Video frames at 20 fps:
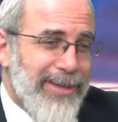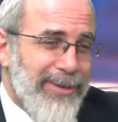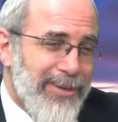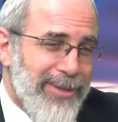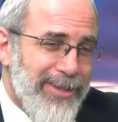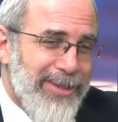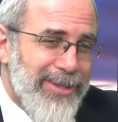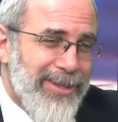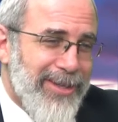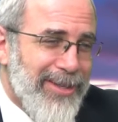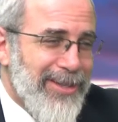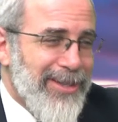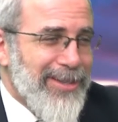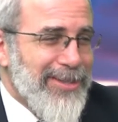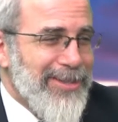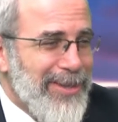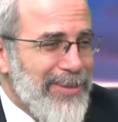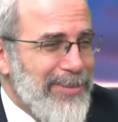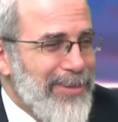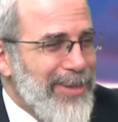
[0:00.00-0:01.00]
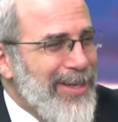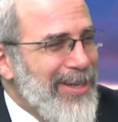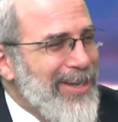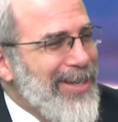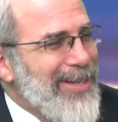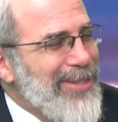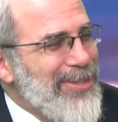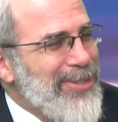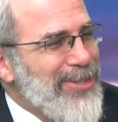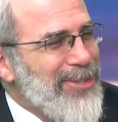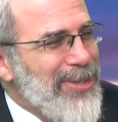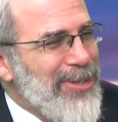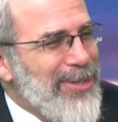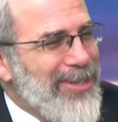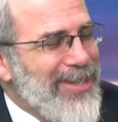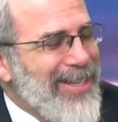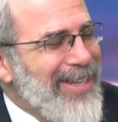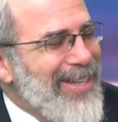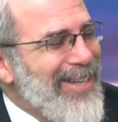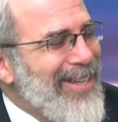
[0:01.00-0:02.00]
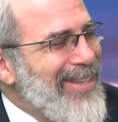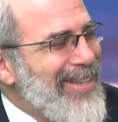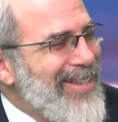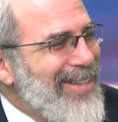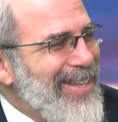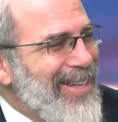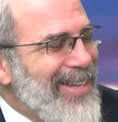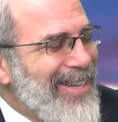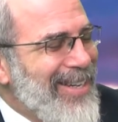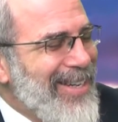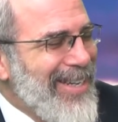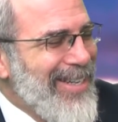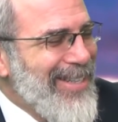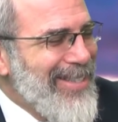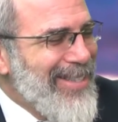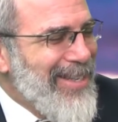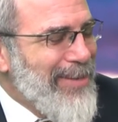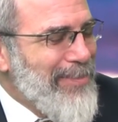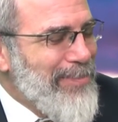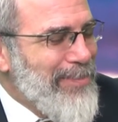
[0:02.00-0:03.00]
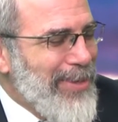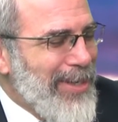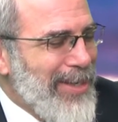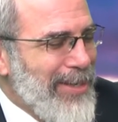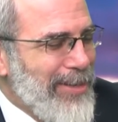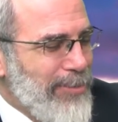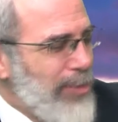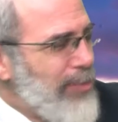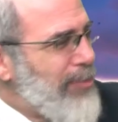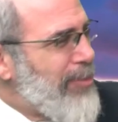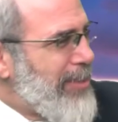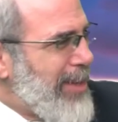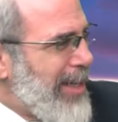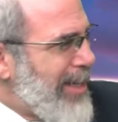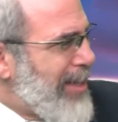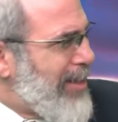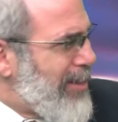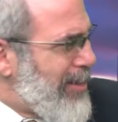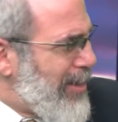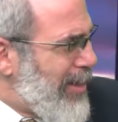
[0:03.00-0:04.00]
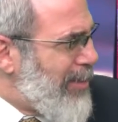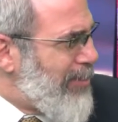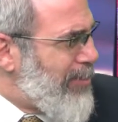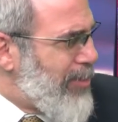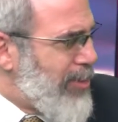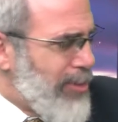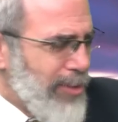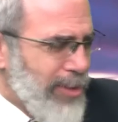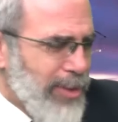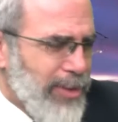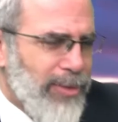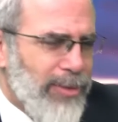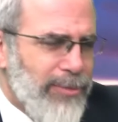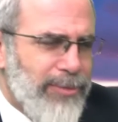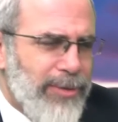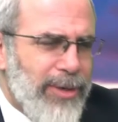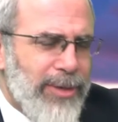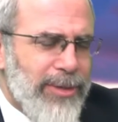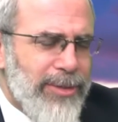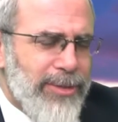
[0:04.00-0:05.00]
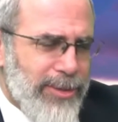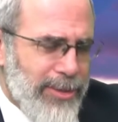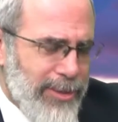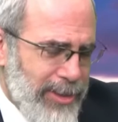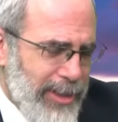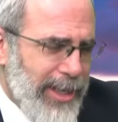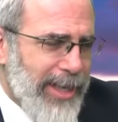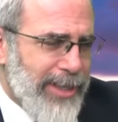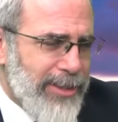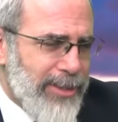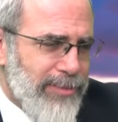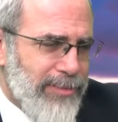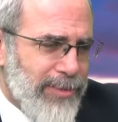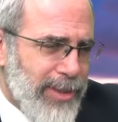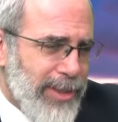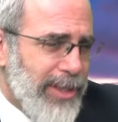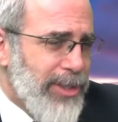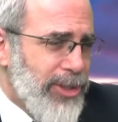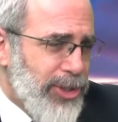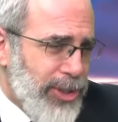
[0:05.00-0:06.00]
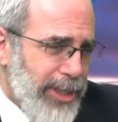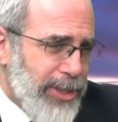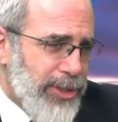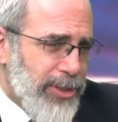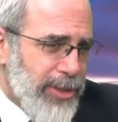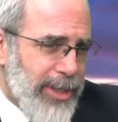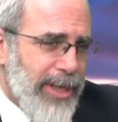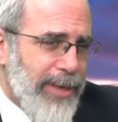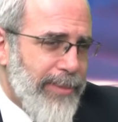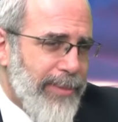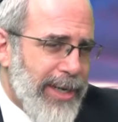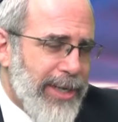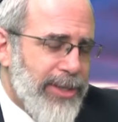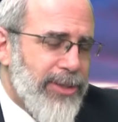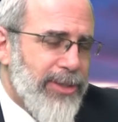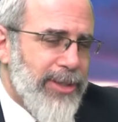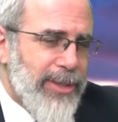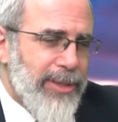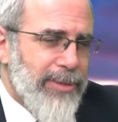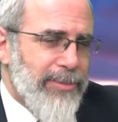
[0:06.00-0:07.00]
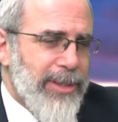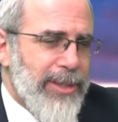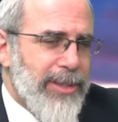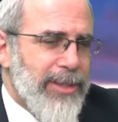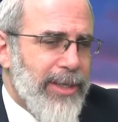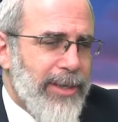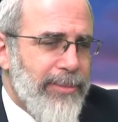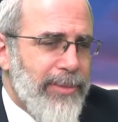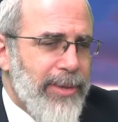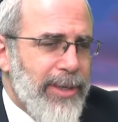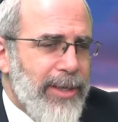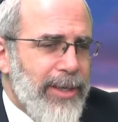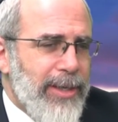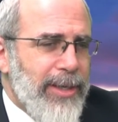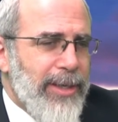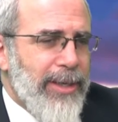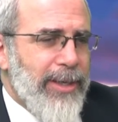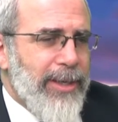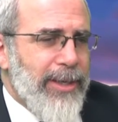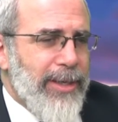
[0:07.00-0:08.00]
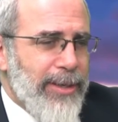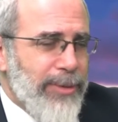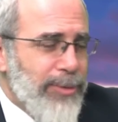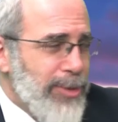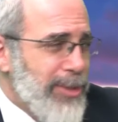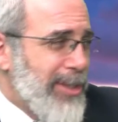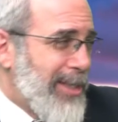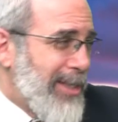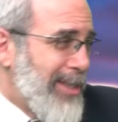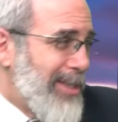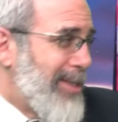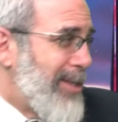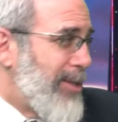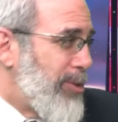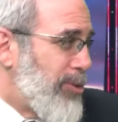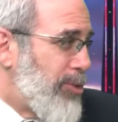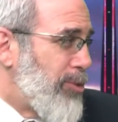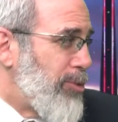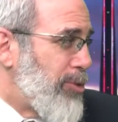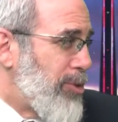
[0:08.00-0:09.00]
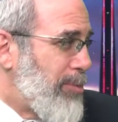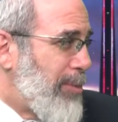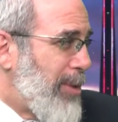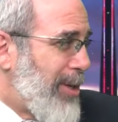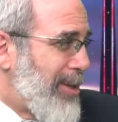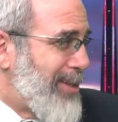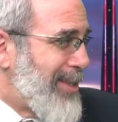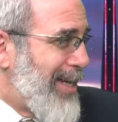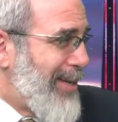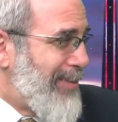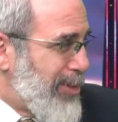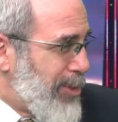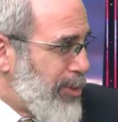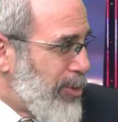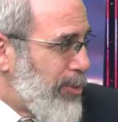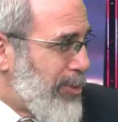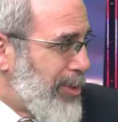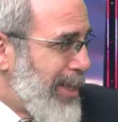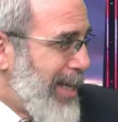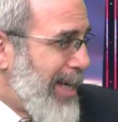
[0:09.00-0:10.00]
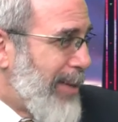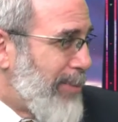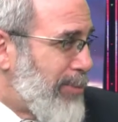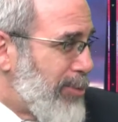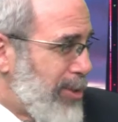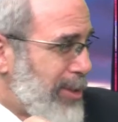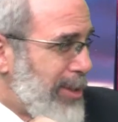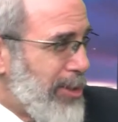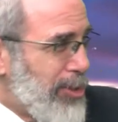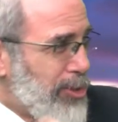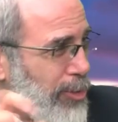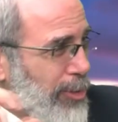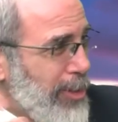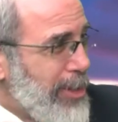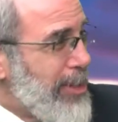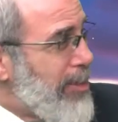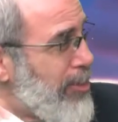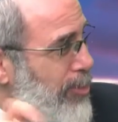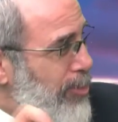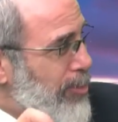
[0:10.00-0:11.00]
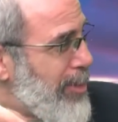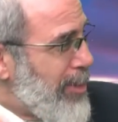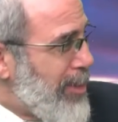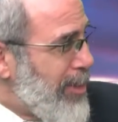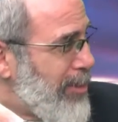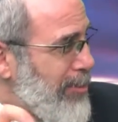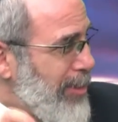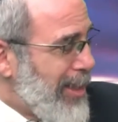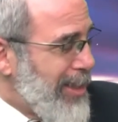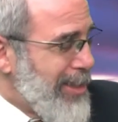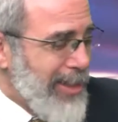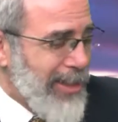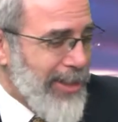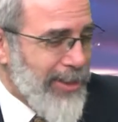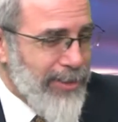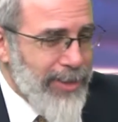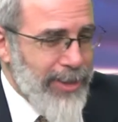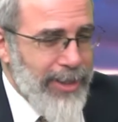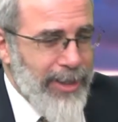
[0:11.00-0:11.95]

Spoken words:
Now we can talk a long time. So then I ended up moving back up to Iroquois Falls, to Ansonville. They had changed the name, actually, in the meantime. It was considered too small to have its own name, so they joined it to a nearby town.